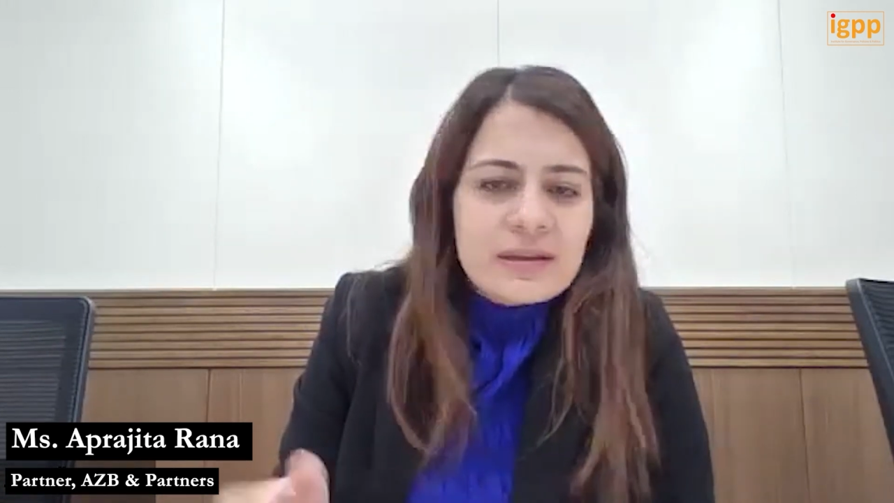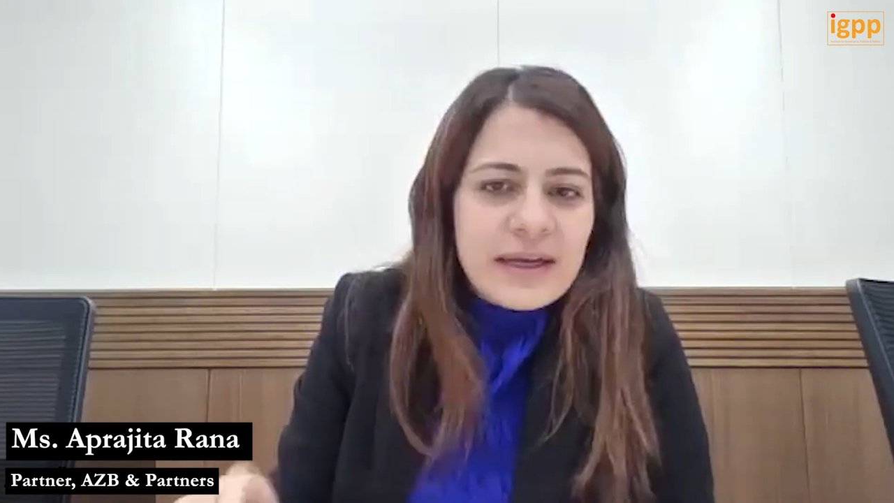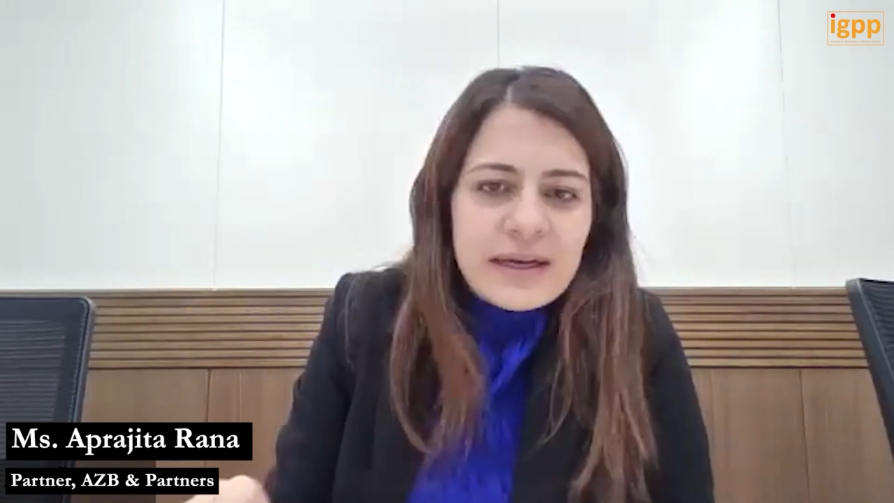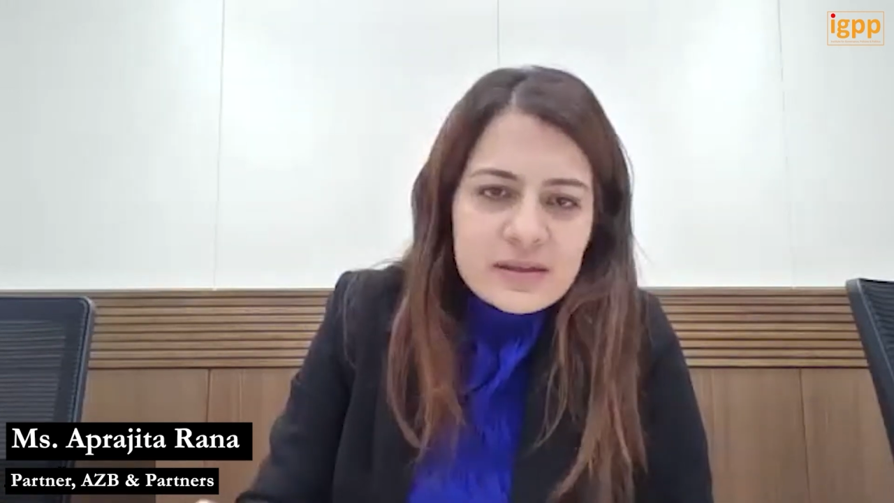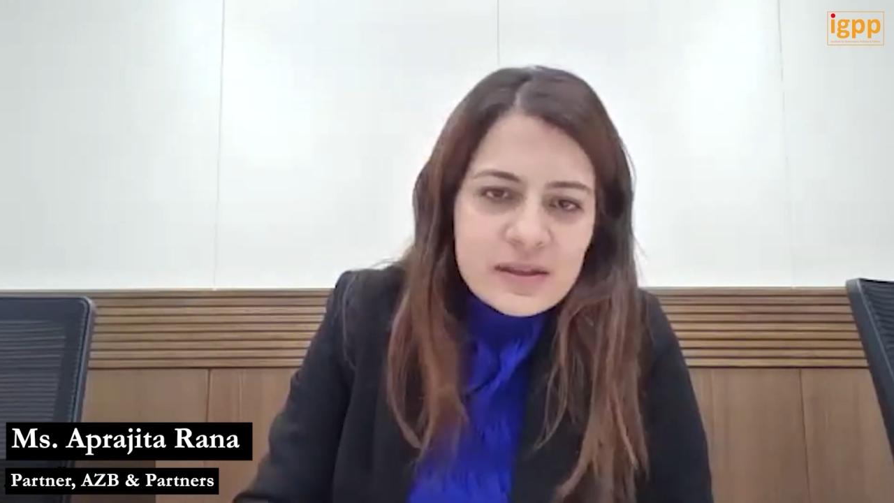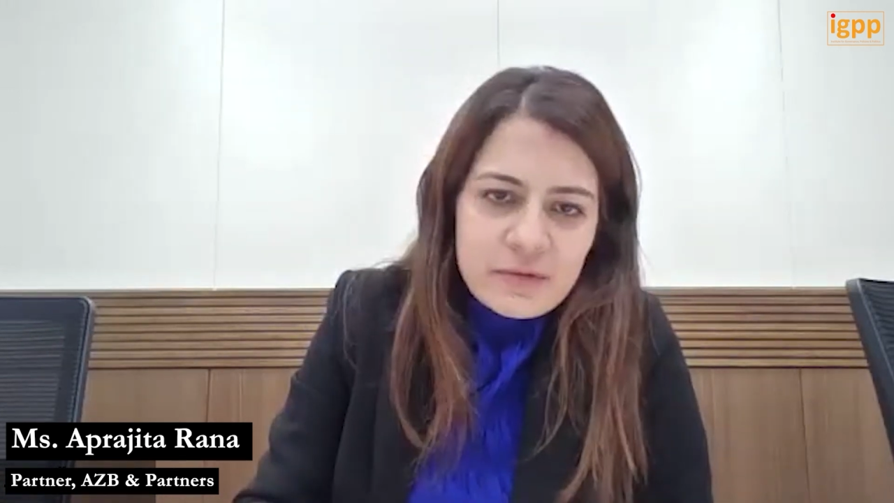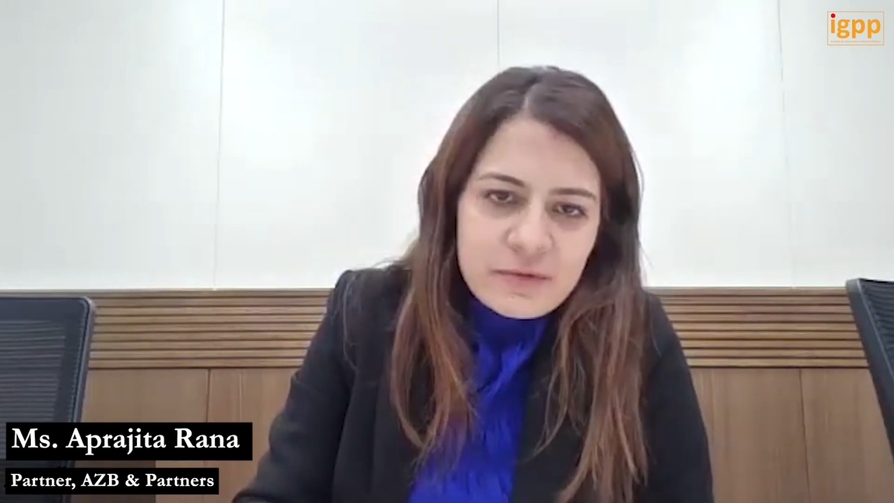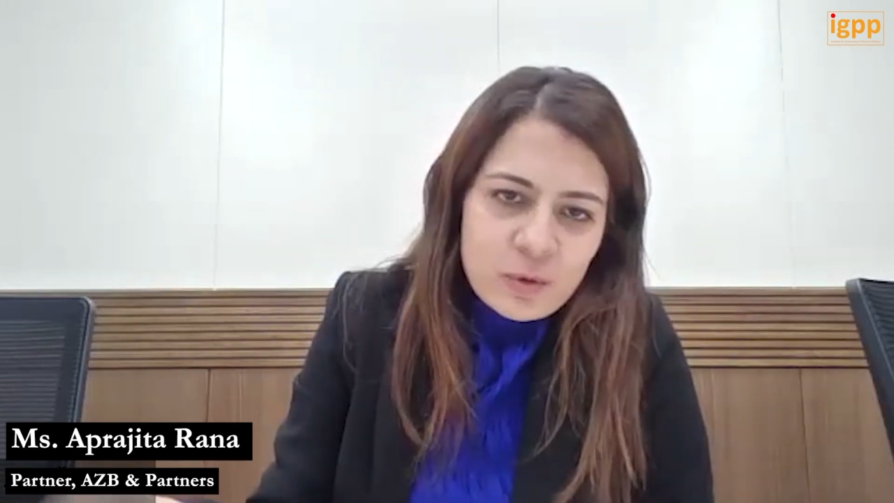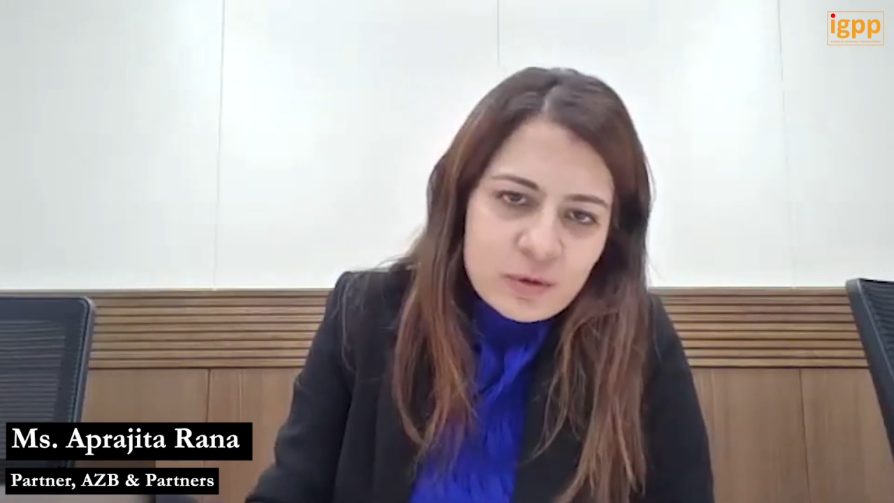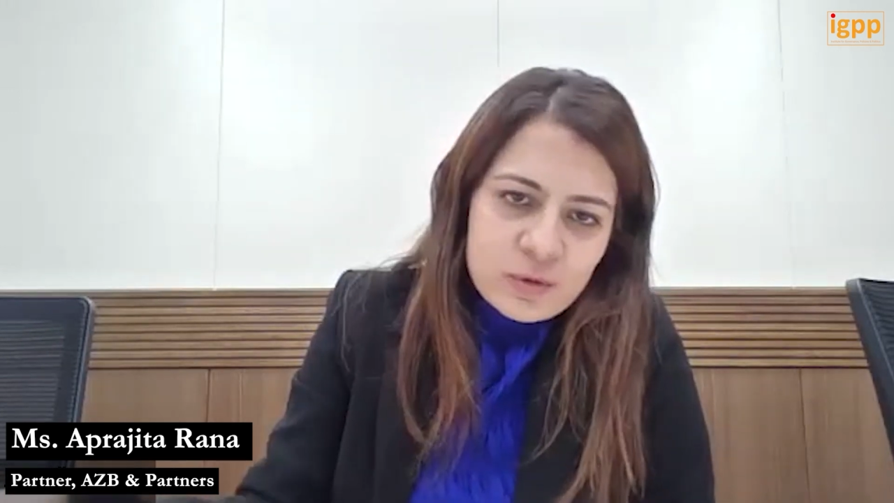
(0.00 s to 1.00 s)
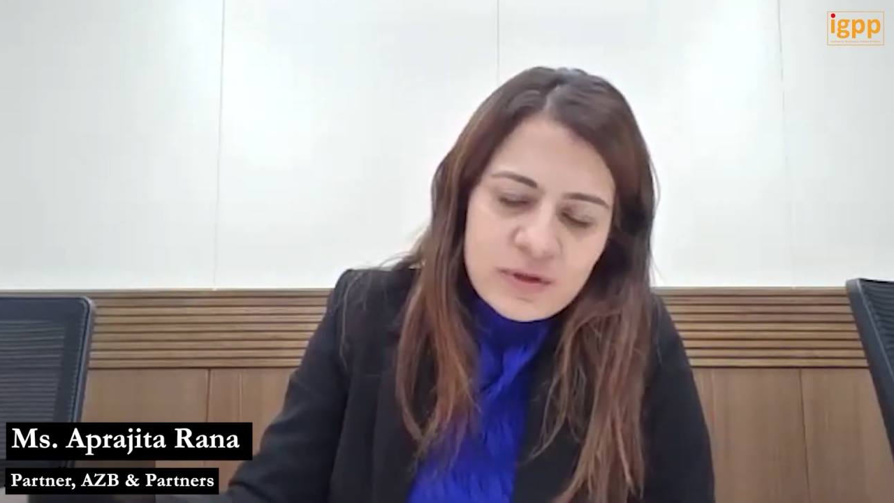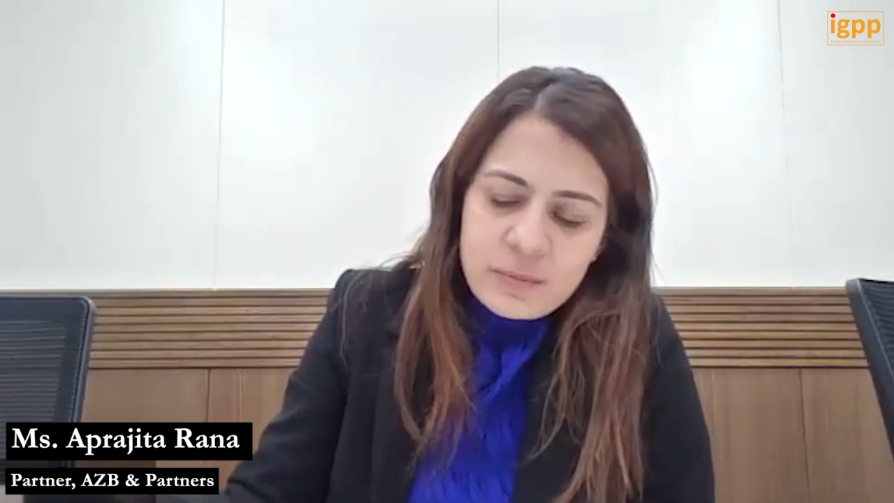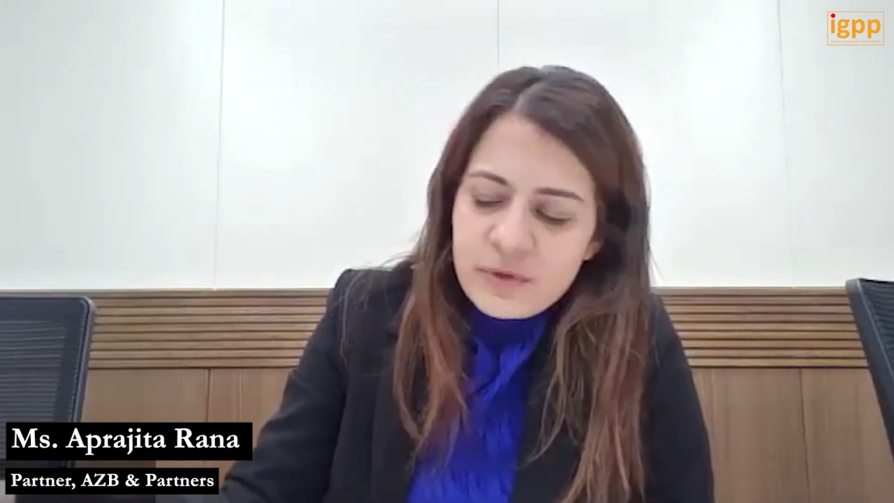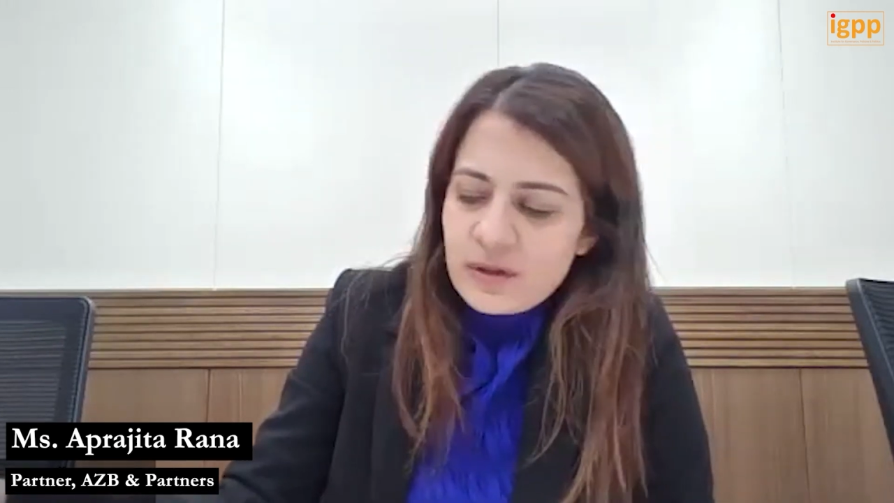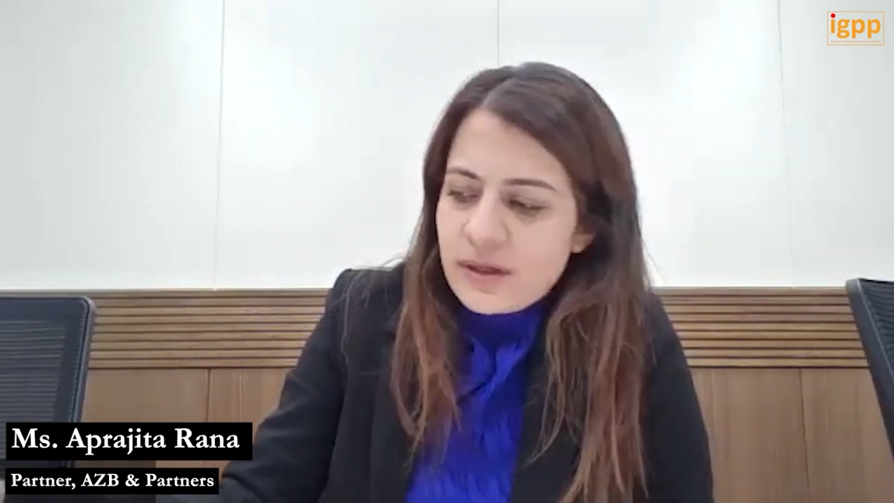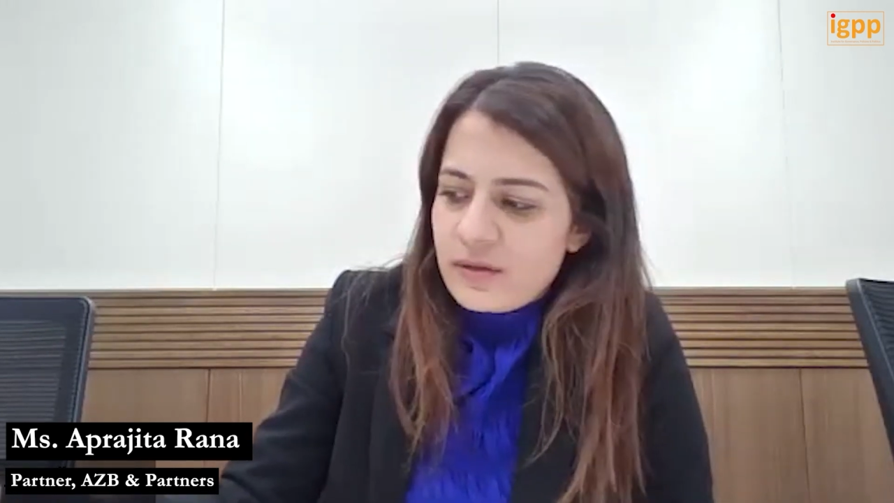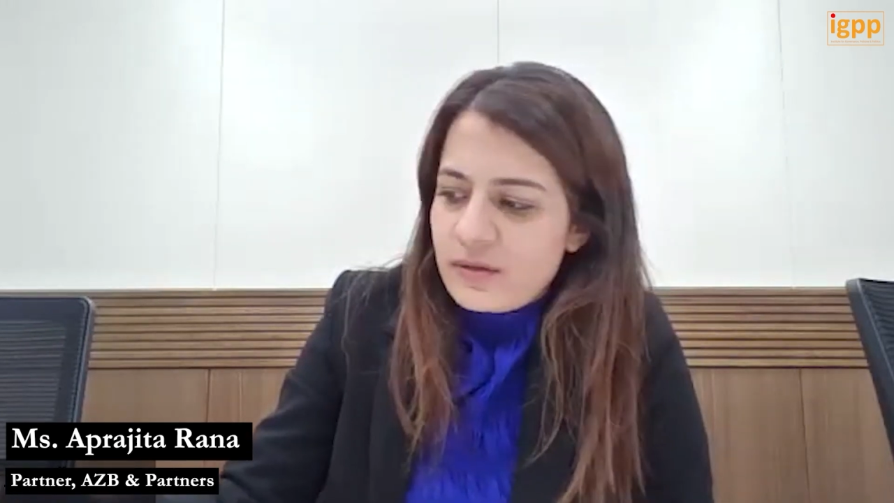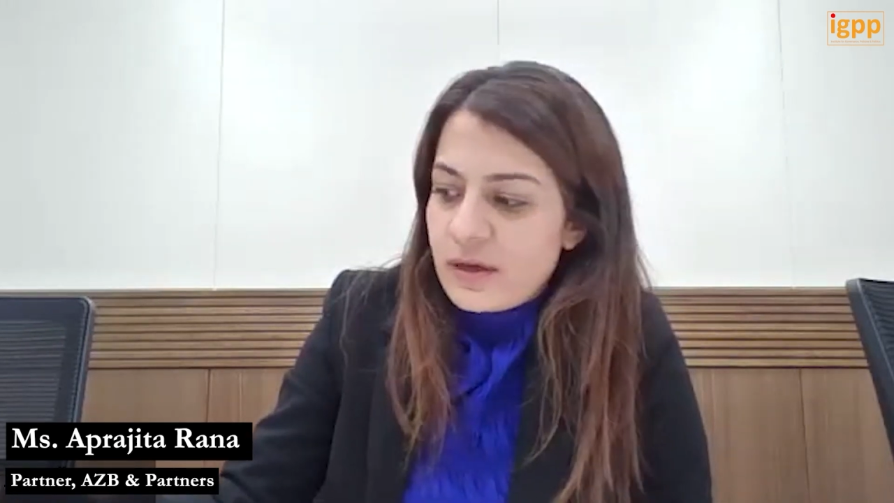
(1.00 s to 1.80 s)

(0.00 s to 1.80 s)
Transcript: that itself is also something that